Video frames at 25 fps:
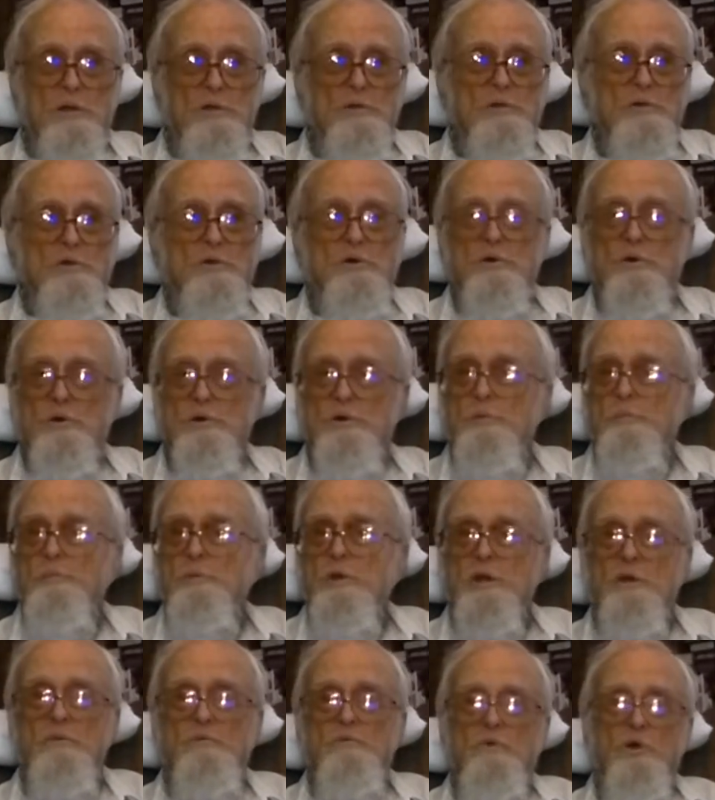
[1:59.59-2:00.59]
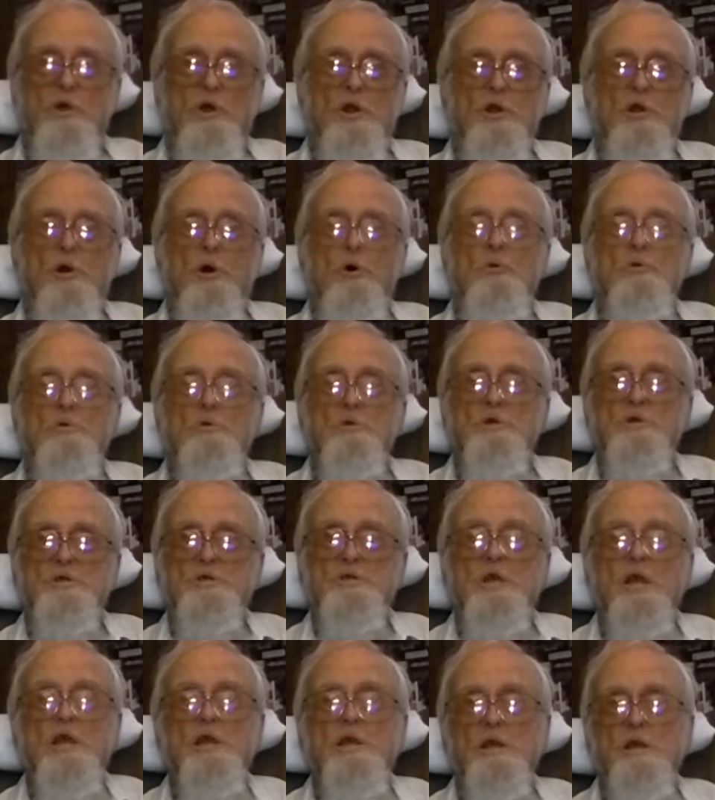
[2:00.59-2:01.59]
It couldn't have been very old,
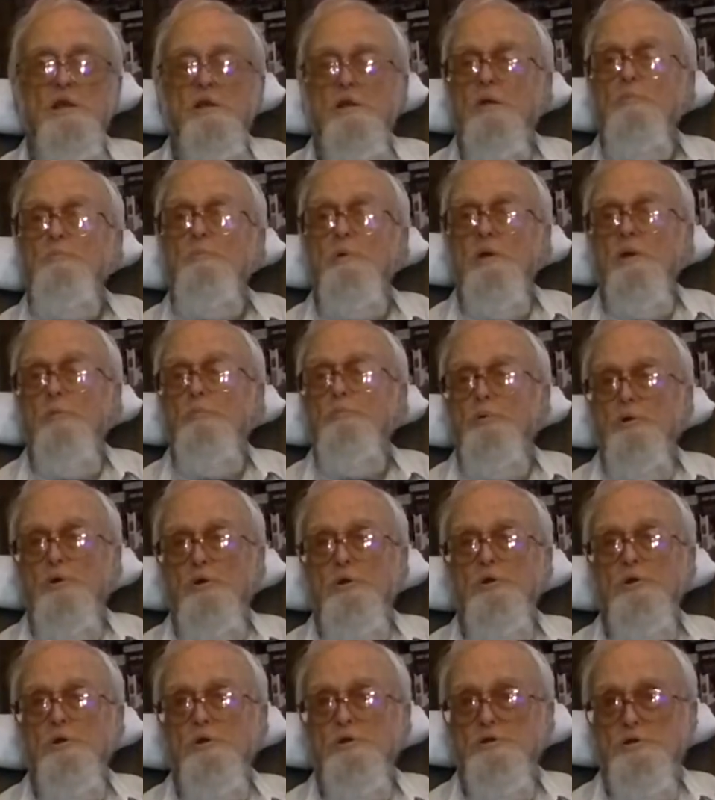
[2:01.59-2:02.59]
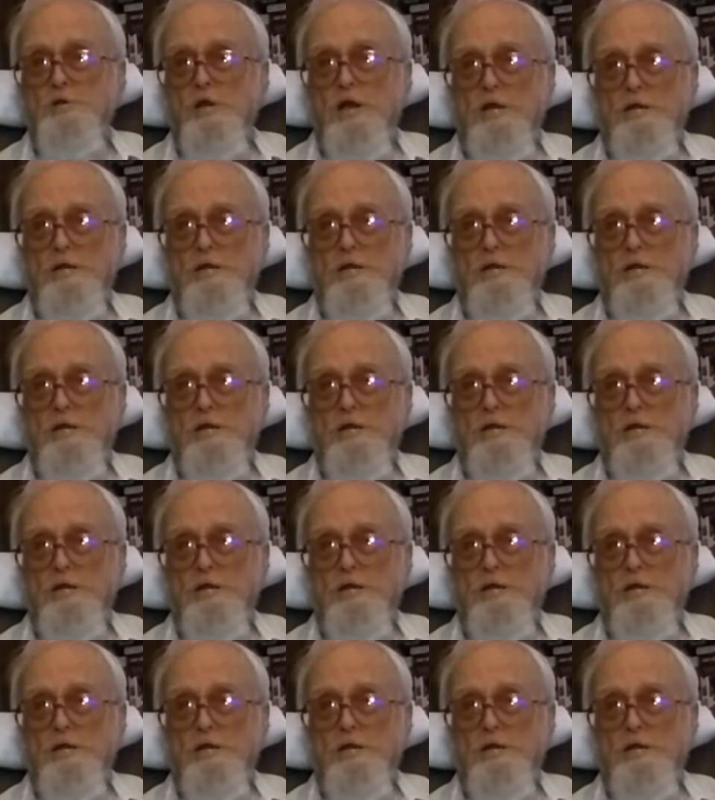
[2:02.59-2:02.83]
because they get to be a pretty good